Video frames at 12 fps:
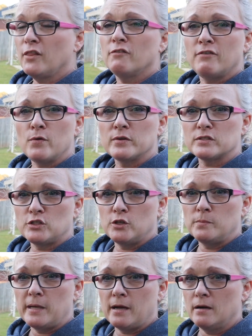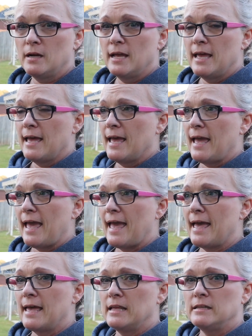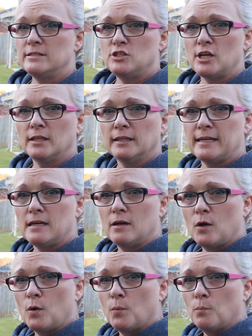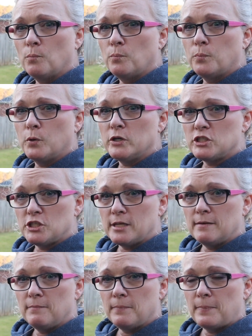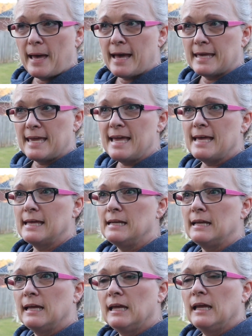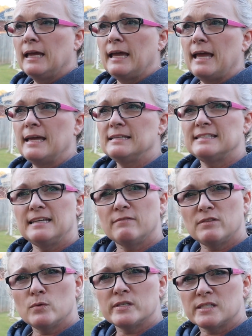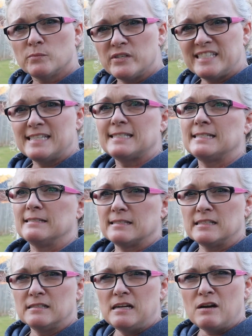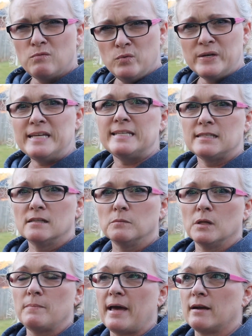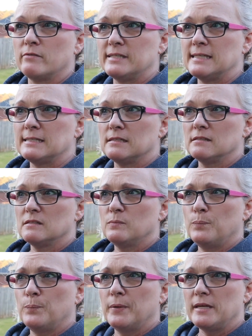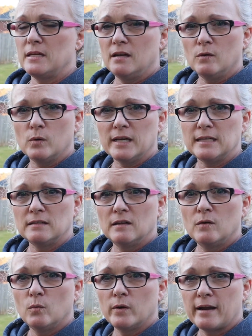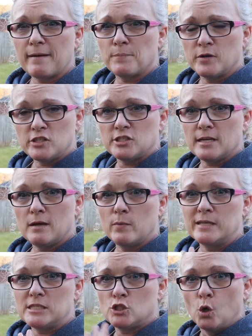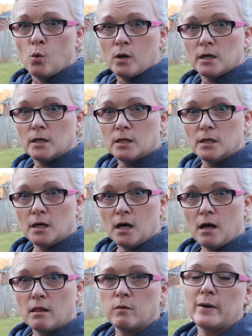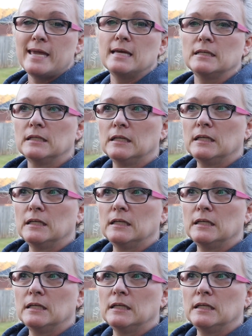focus tube here and gently push it back in and see if there was some resistance, a reasonable amount of resistance. But you know what? When I pushed it, it went sunk all the way in,